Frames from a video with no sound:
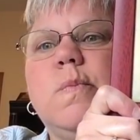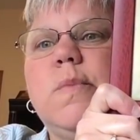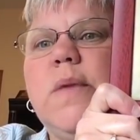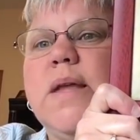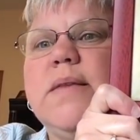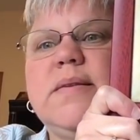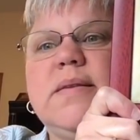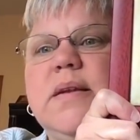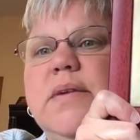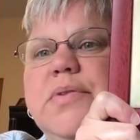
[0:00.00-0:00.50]

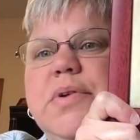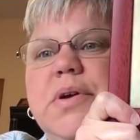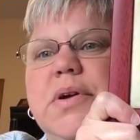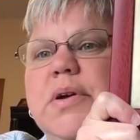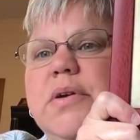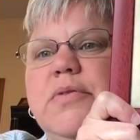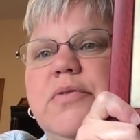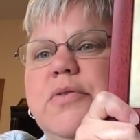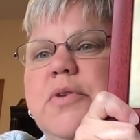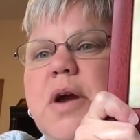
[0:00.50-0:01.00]
that's never
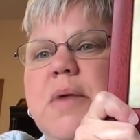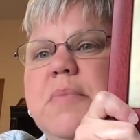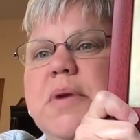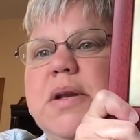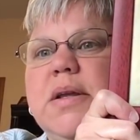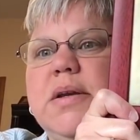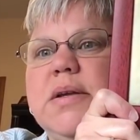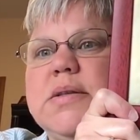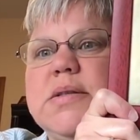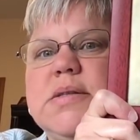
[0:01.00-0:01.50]
going to
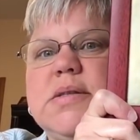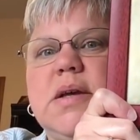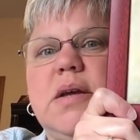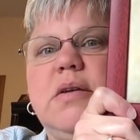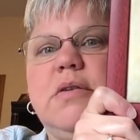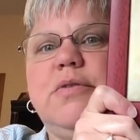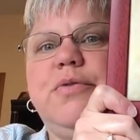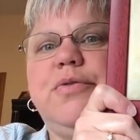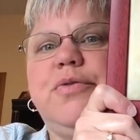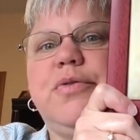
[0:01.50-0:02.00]
remedy
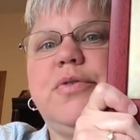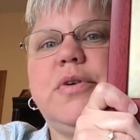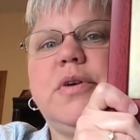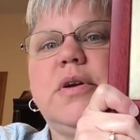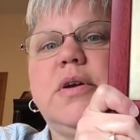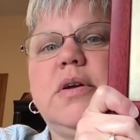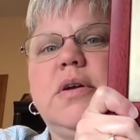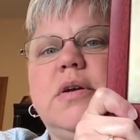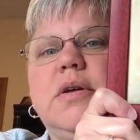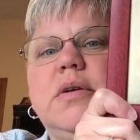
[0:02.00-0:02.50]
itself.
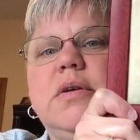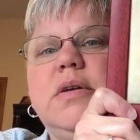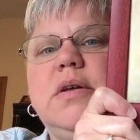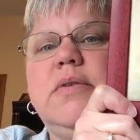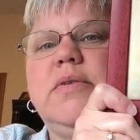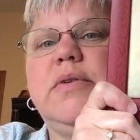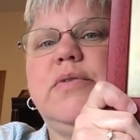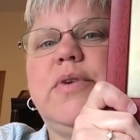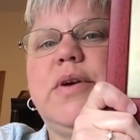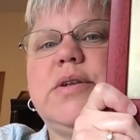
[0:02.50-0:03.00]

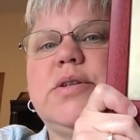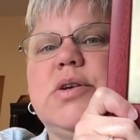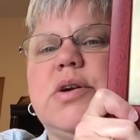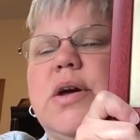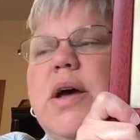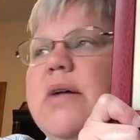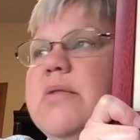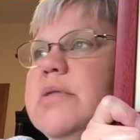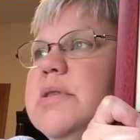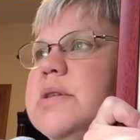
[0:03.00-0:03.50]
Even if I
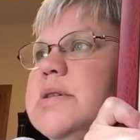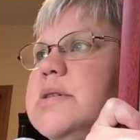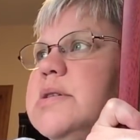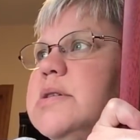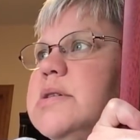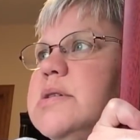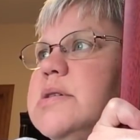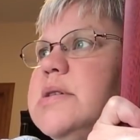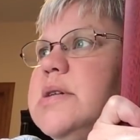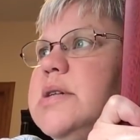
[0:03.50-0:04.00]
took out the
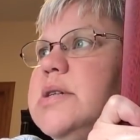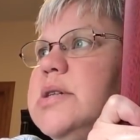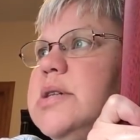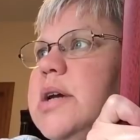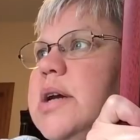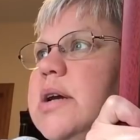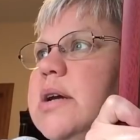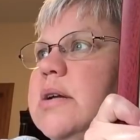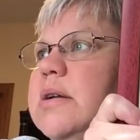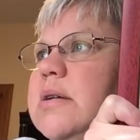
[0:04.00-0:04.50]

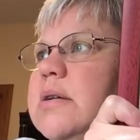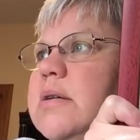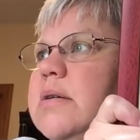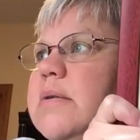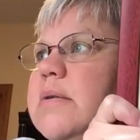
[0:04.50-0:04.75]
stitching.